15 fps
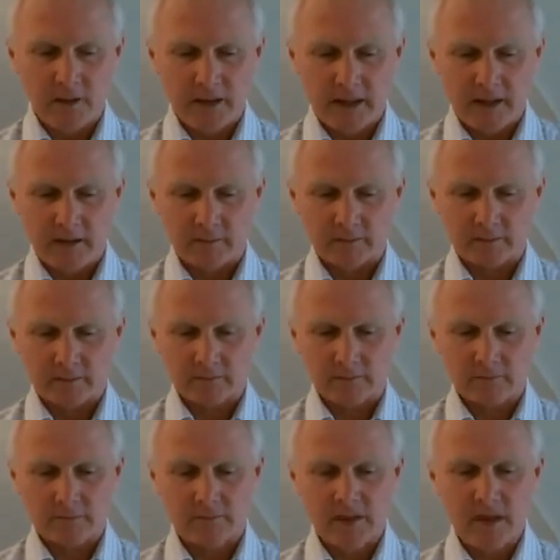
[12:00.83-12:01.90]
Okay,
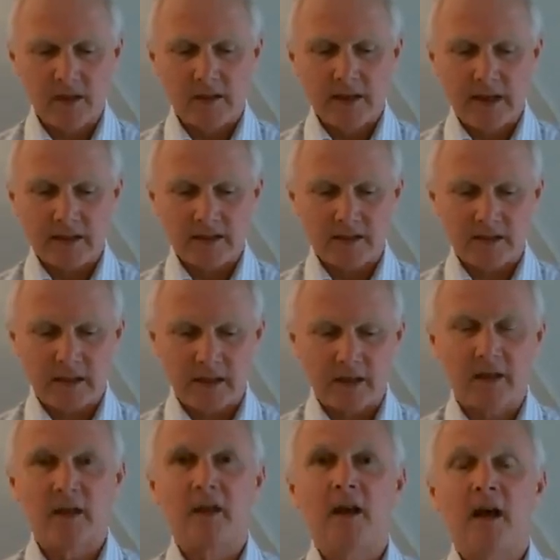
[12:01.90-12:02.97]
next
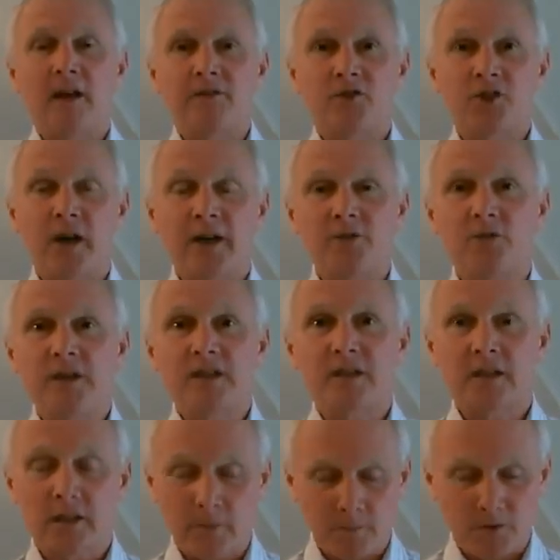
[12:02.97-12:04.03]
thing. I've tried
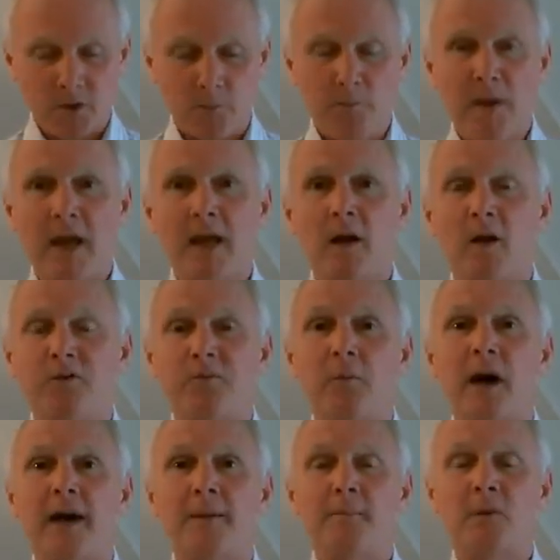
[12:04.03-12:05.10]
recently to pay off
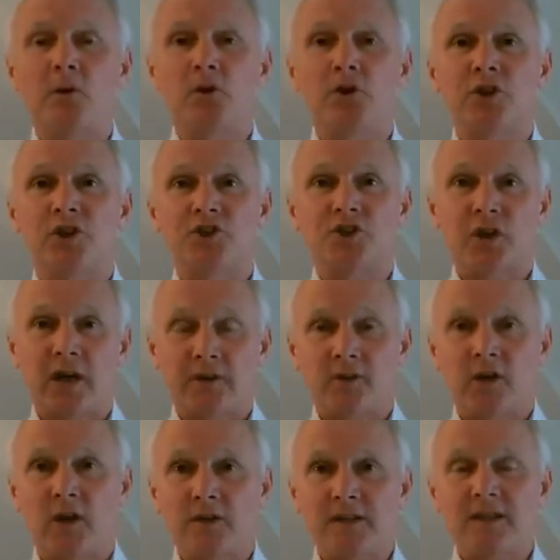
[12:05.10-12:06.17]
my mortgage.
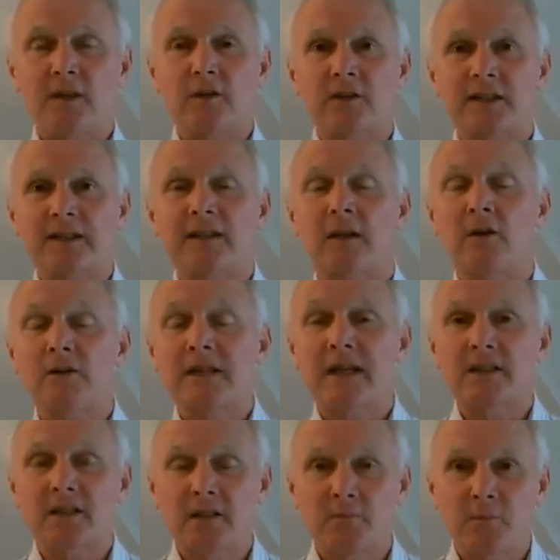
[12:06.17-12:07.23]
I've
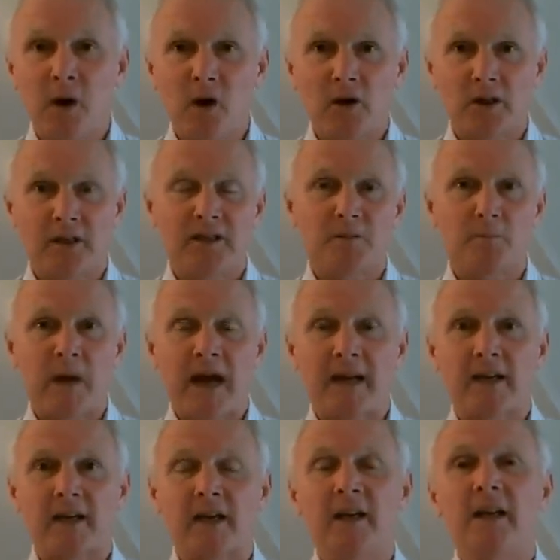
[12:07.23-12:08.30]
contacted Barclays
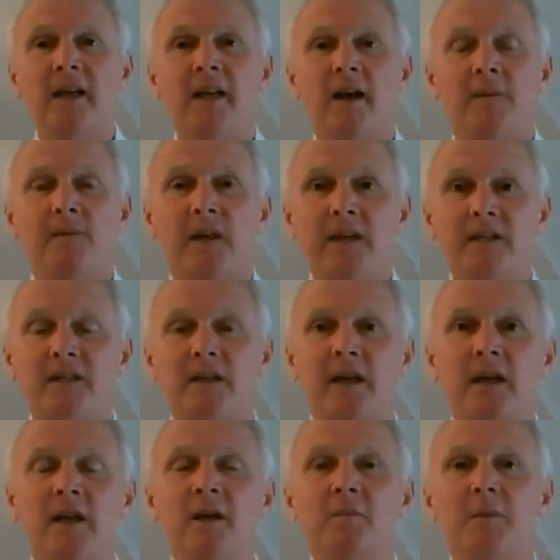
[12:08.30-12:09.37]
Bank, and they
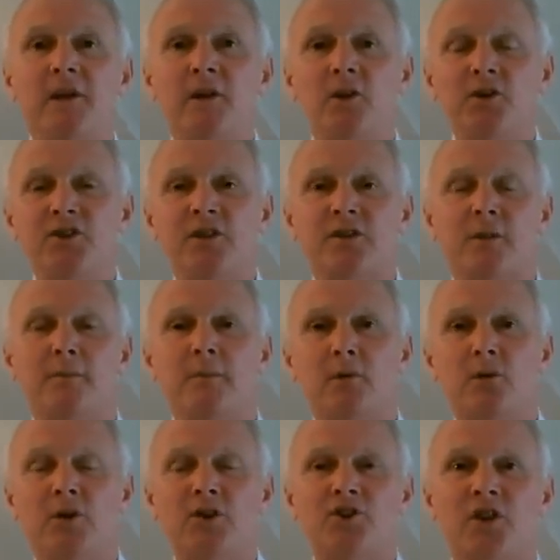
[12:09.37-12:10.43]
say, because it's a
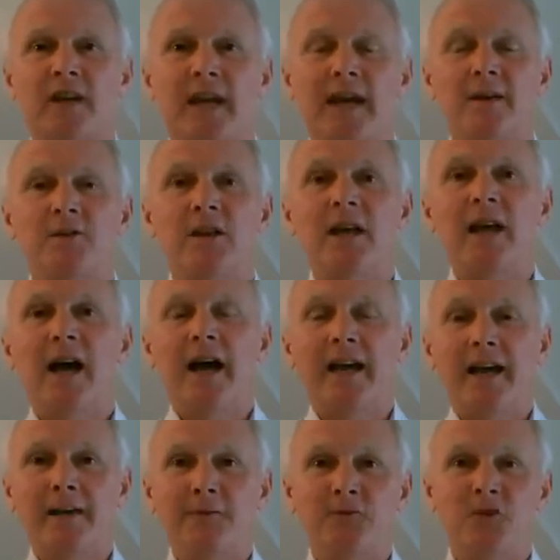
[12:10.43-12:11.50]
mortgage account, I
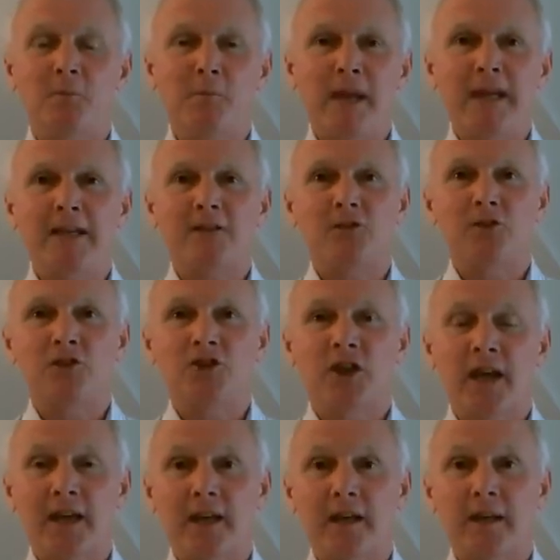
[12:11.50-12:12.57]
have to make the
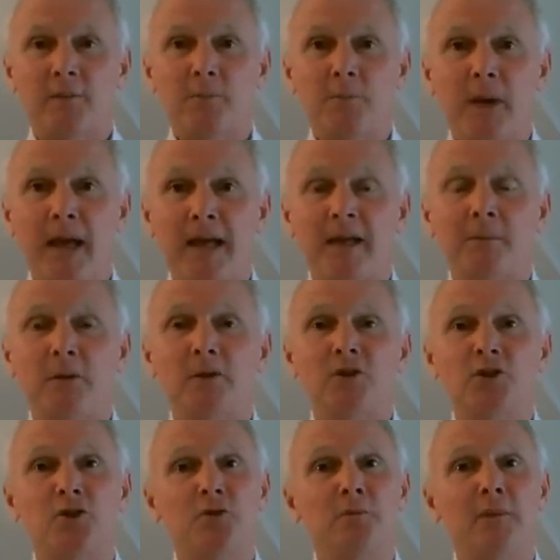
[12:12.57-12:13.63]
check payable
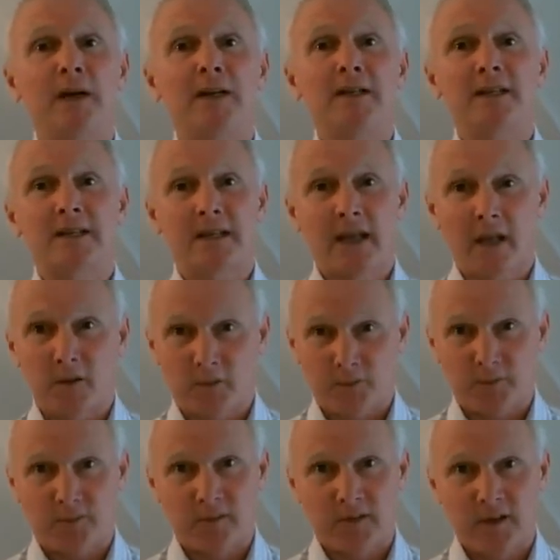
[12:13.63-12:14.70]
to
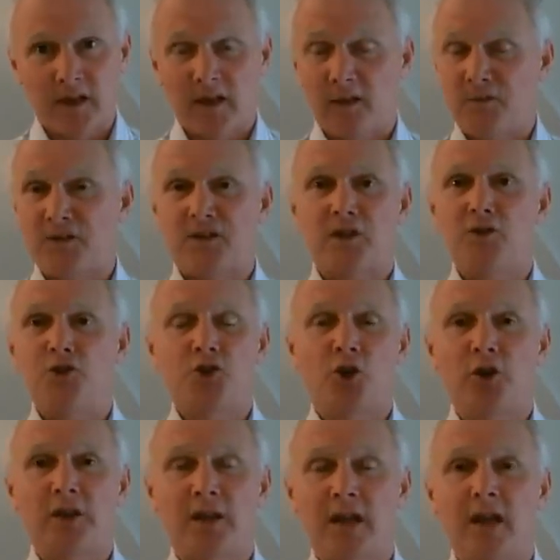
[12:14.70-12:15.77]
myself. If it's in
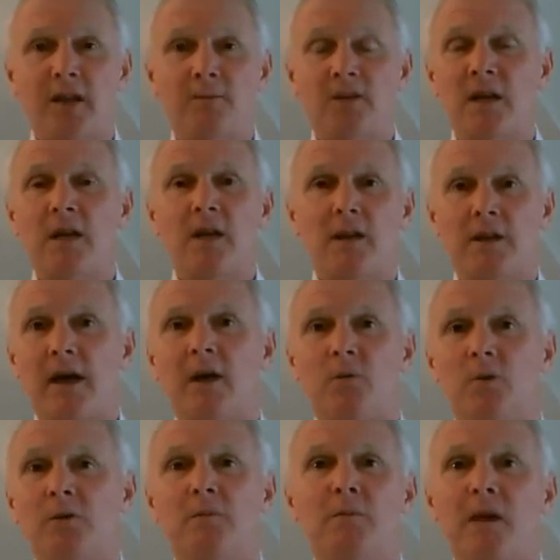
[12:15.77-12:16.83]
joint names,
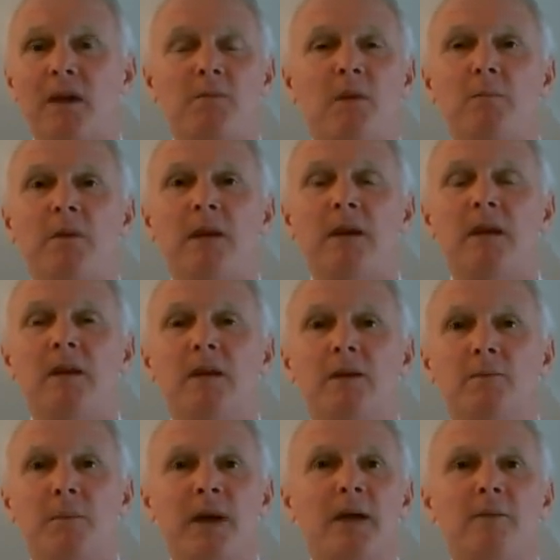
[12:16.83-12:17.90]
that would maybe be
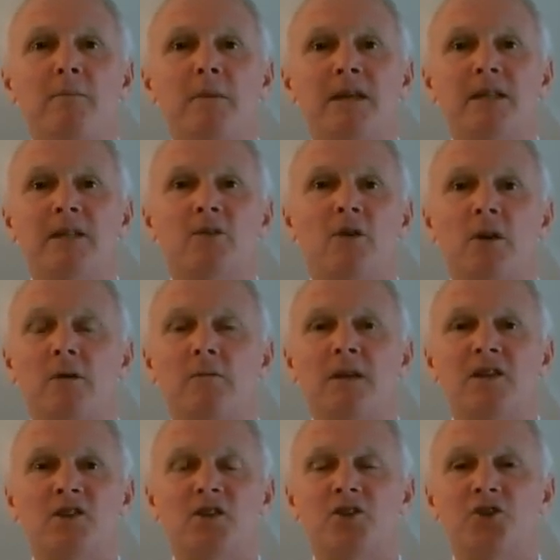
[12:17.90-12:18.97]
paying Mr. and
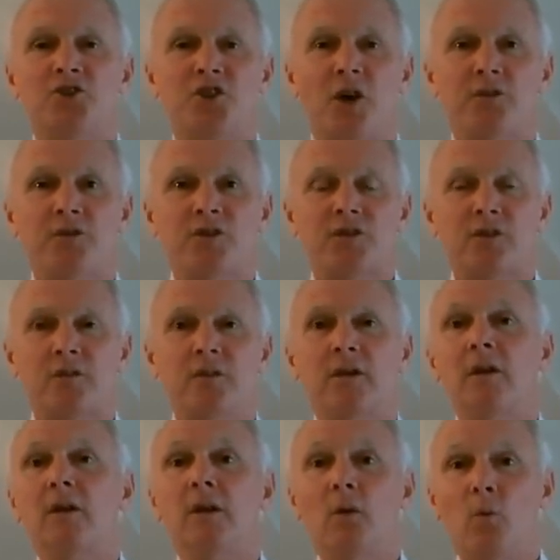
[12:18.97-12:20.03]
Mrs. Johnson
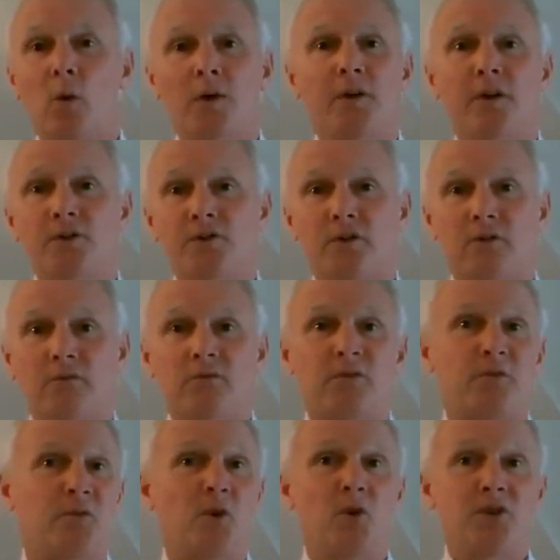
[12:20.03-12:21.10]
£148,000
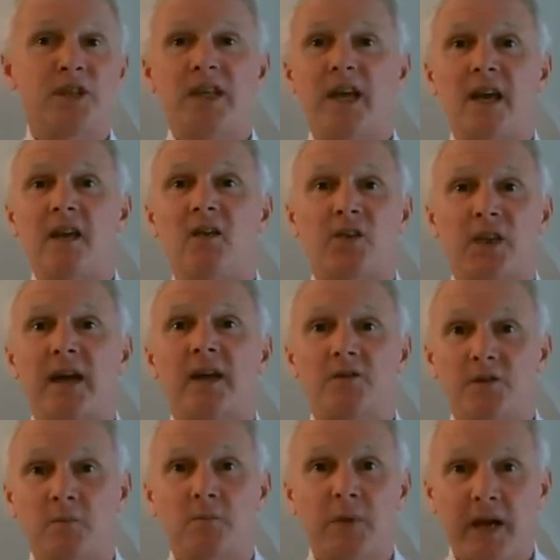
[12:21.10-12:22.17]

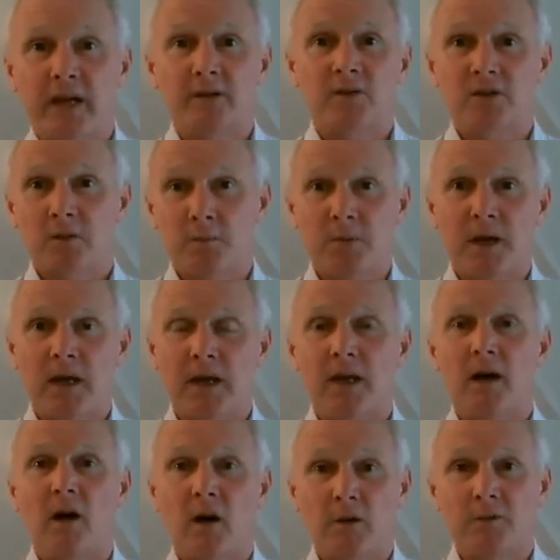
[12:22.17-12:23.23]
to
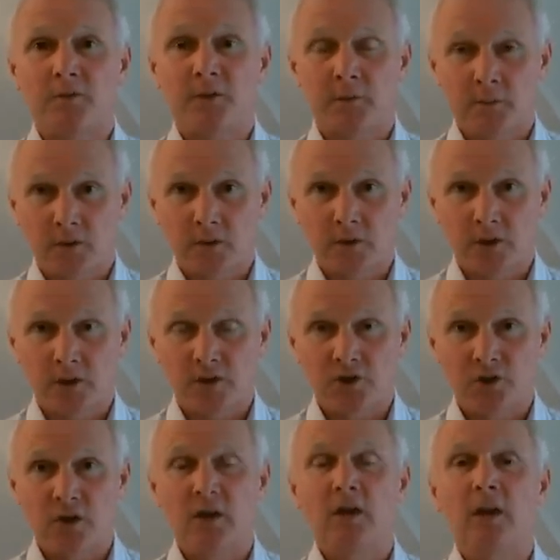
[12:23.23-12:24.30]
pay off the
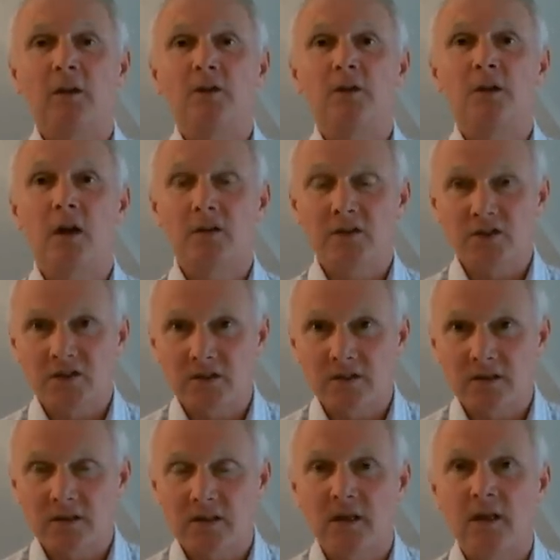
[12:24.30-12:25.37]
mortgage.
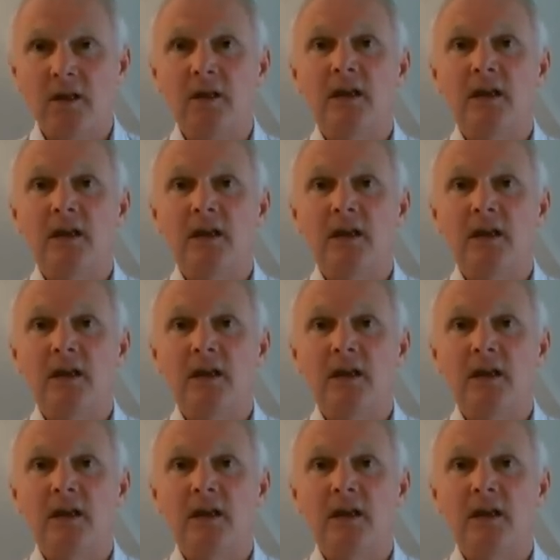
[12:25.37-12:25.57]
Nonsense.